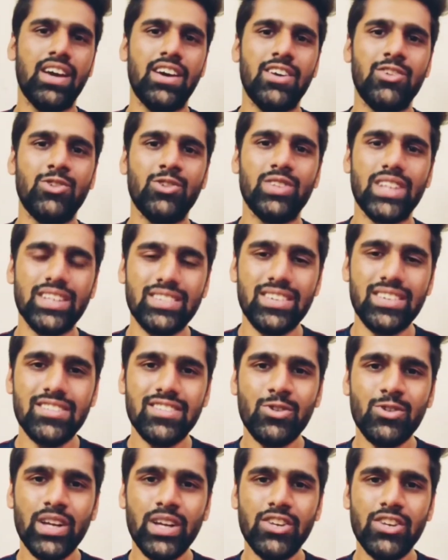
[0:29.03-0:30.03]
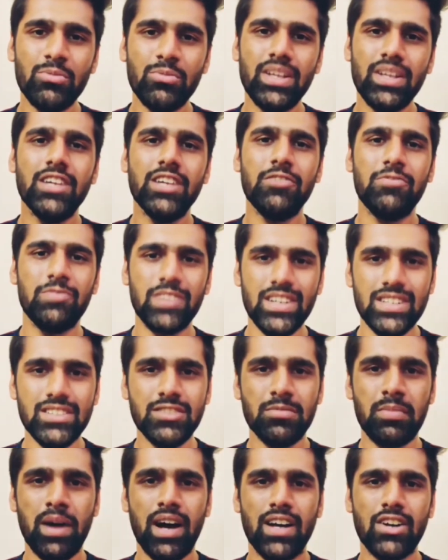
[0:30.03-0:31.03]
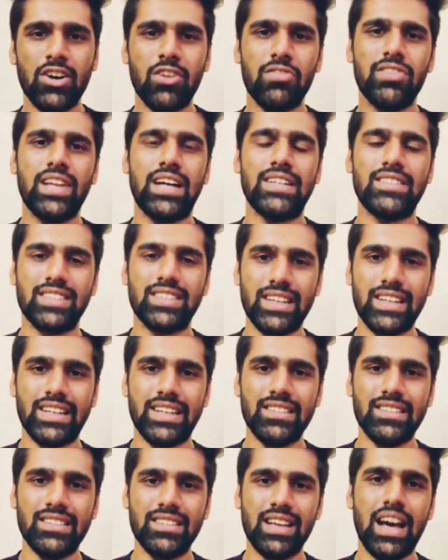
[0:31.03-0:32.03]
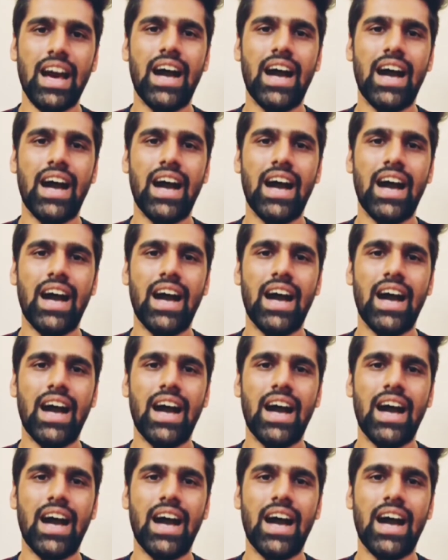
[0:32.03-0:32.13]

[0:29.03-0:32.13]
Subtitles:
So this is going to be the first part of that series,